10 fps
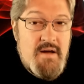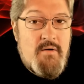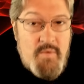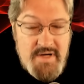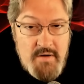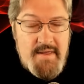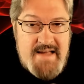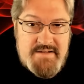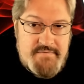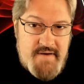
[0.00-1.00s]
We know
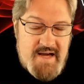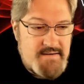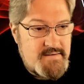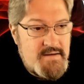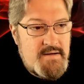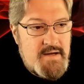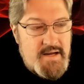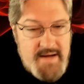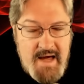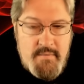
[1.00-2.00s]
that's a fact.
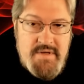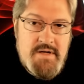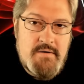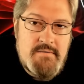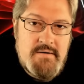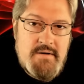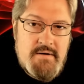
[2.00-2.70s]
And now we know